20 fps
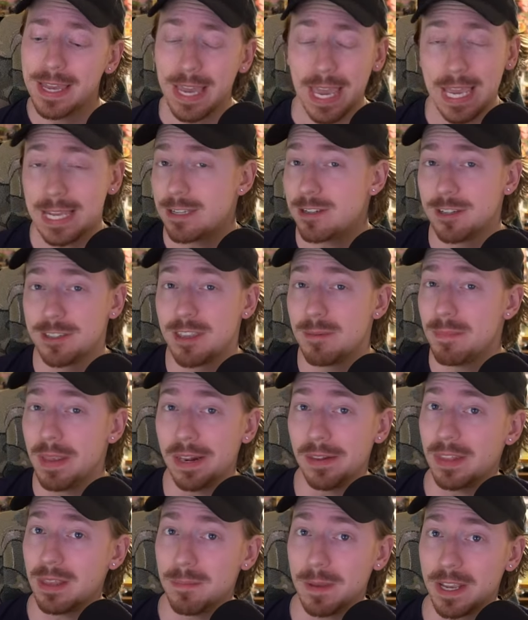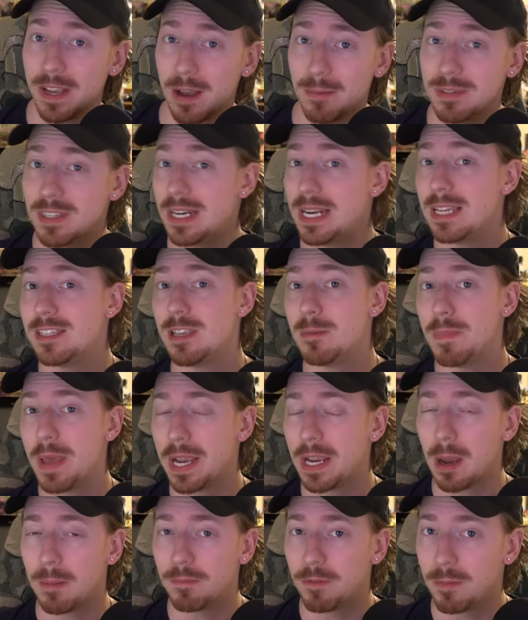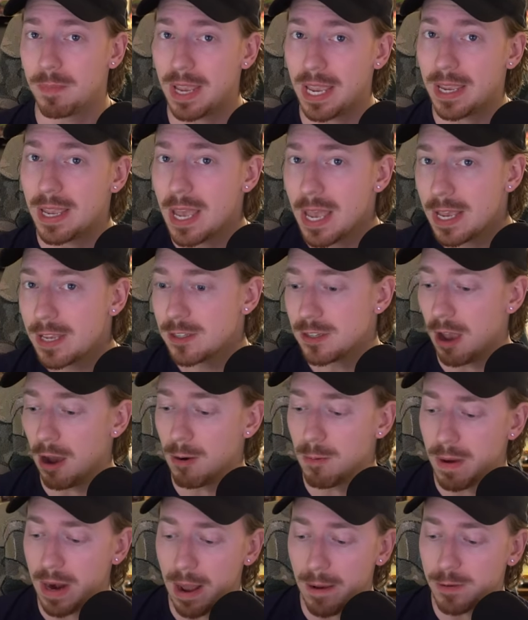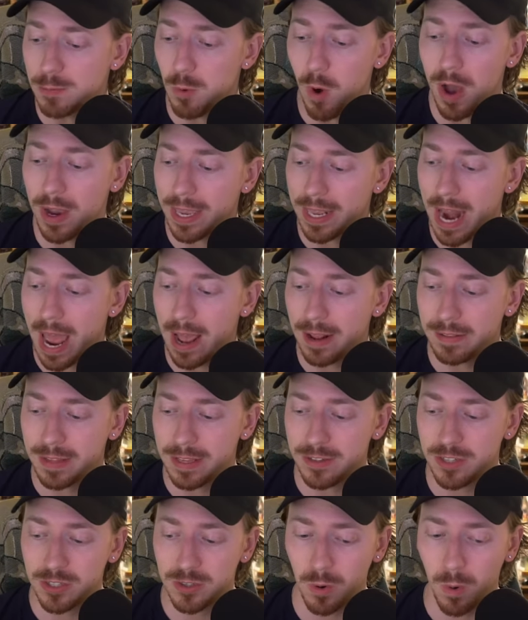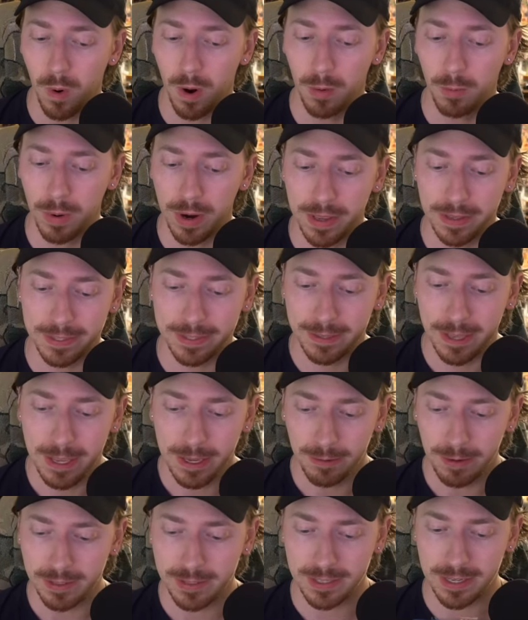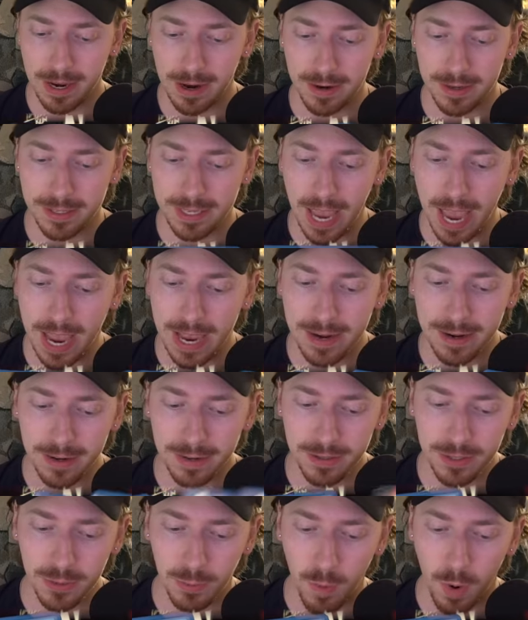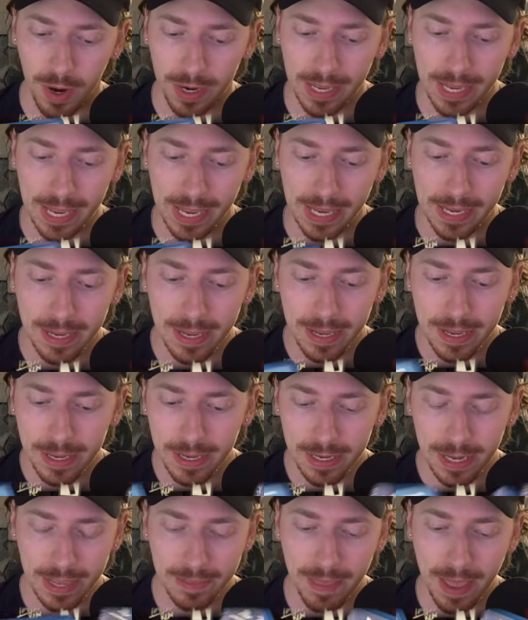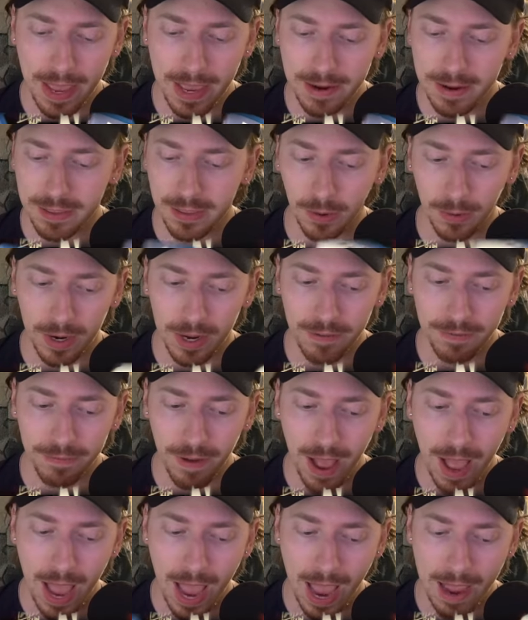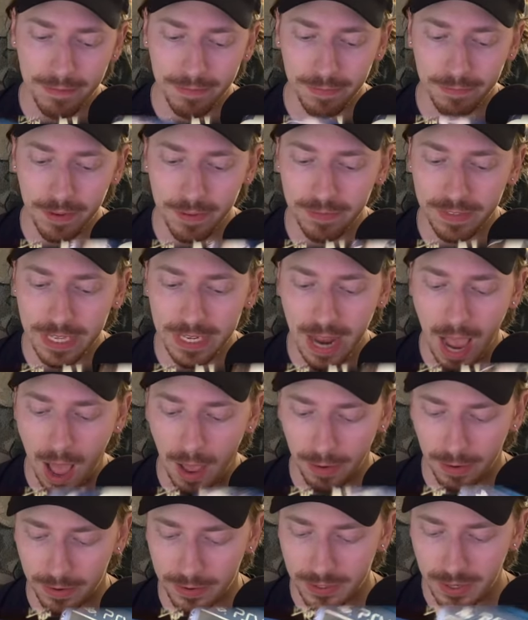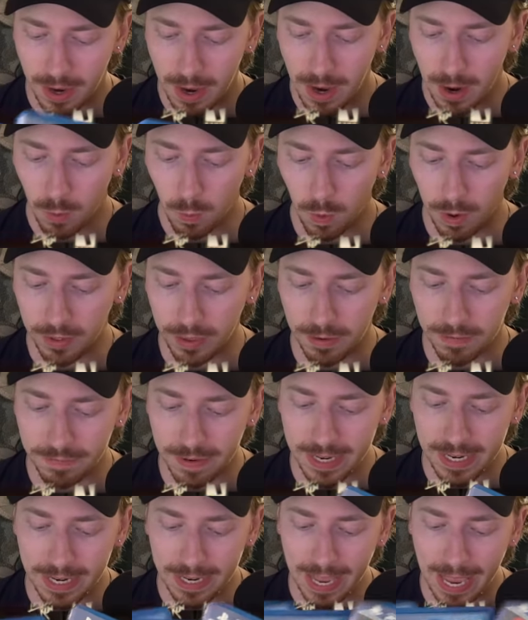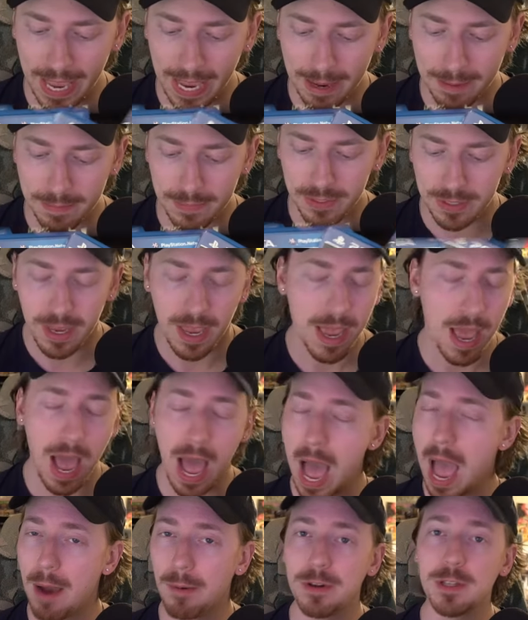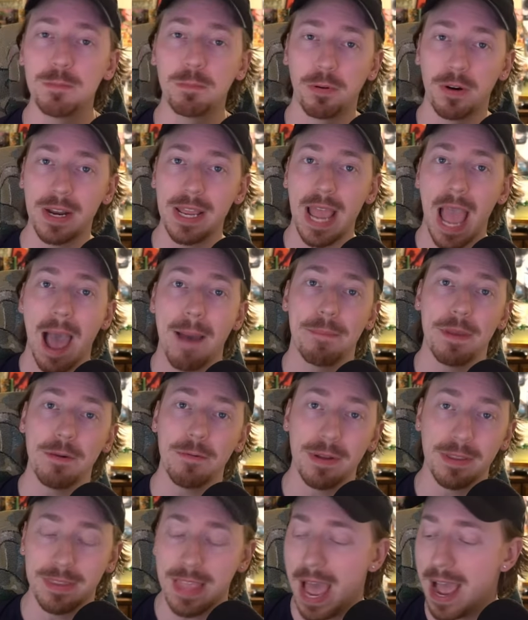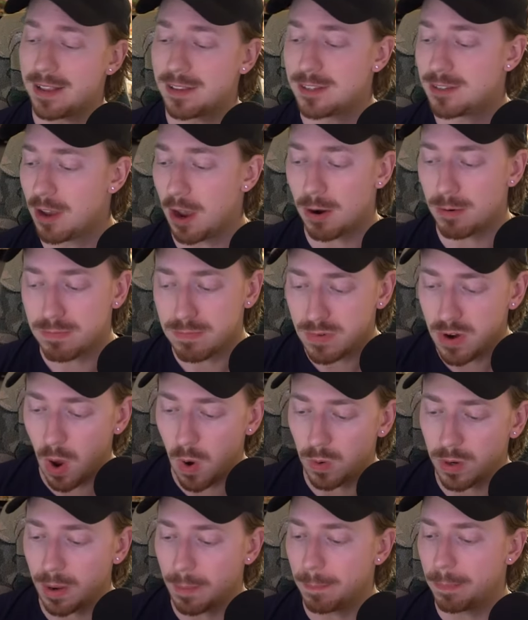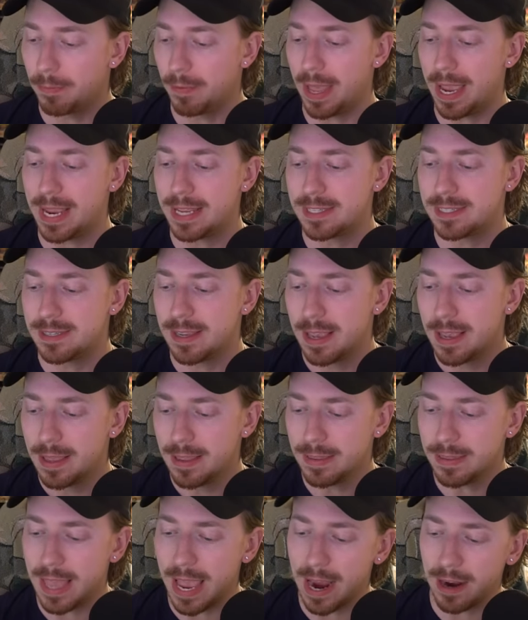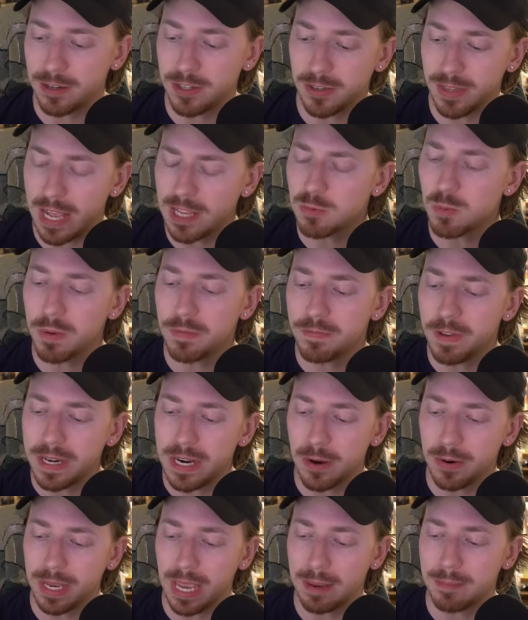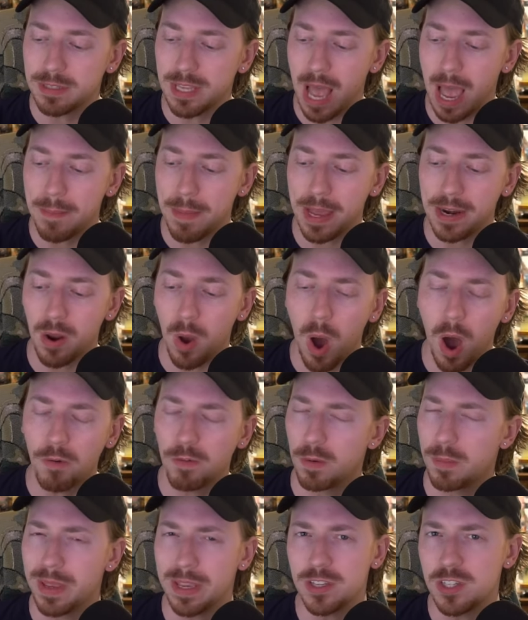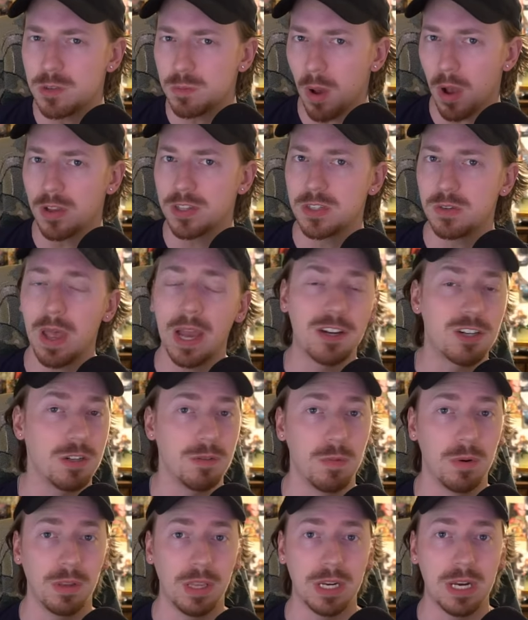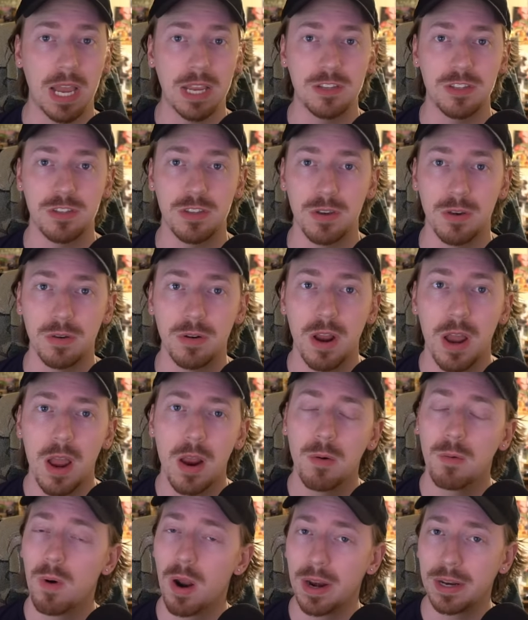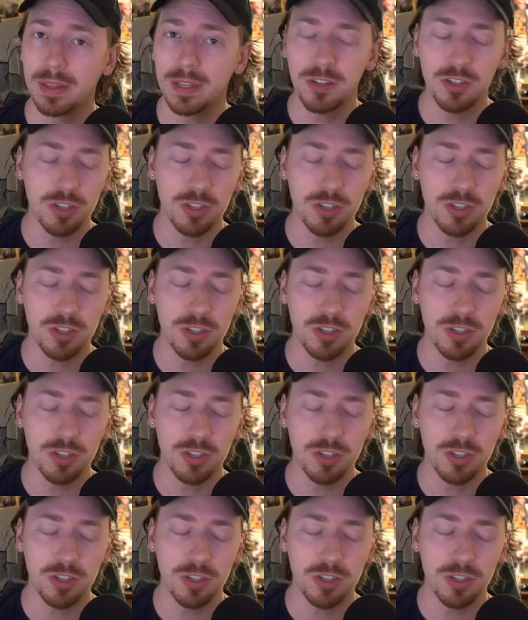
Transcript: it just immediately becomes an easy pickup for me. So when I was walking out of this store with let's see here, 10, 20, and then 35, $50 worth of Vita games. I was pretty happy with that. So no complaints there. So that's what Video Game Time had to offer me. Small selection, really nice dude running the